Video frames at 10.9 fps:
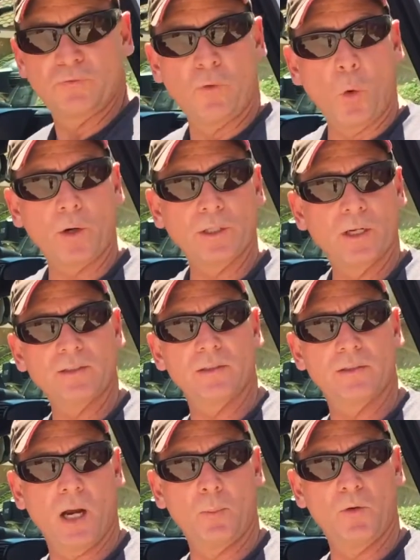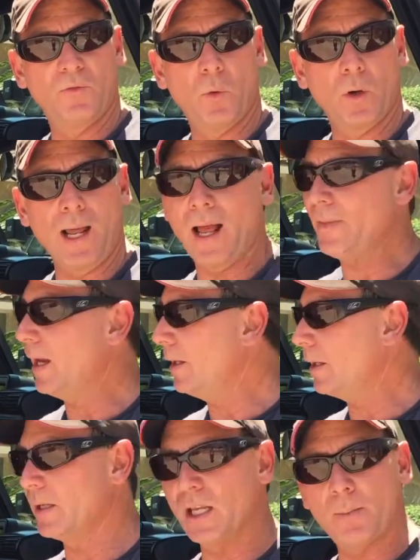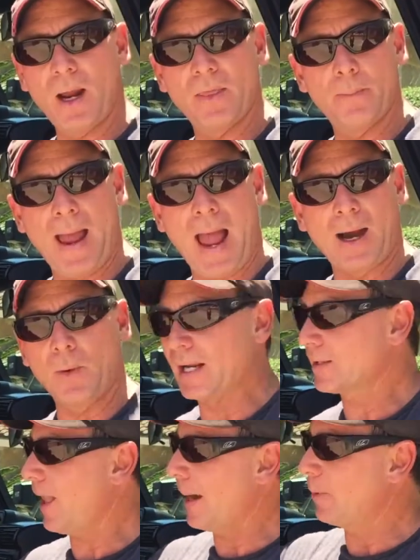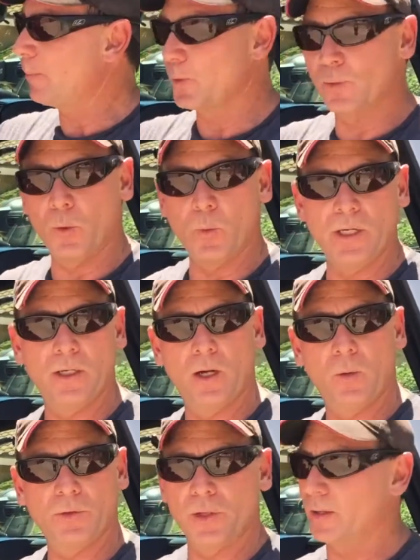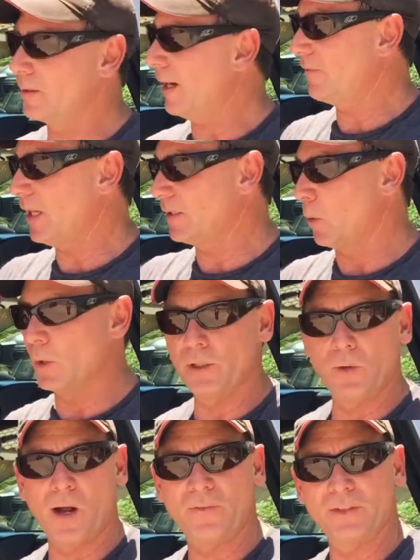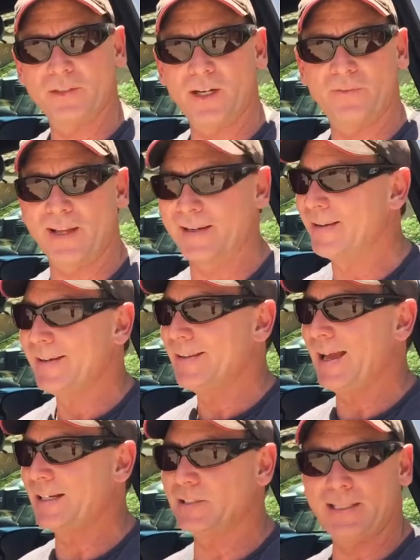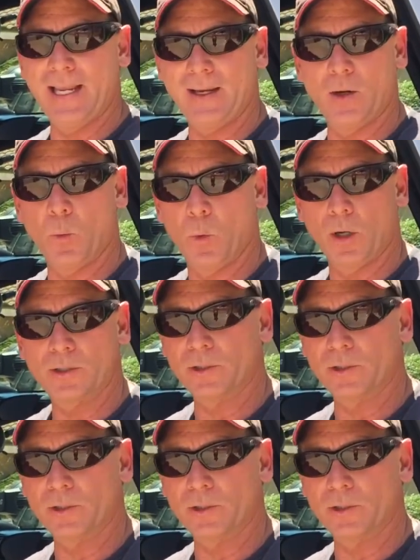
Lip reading: forward. It doesn't tumble forward. How the hell are you going to get them out of the back, right? Climb them through the window with you have to take your window off and stuff. Like, that just ain't going to work.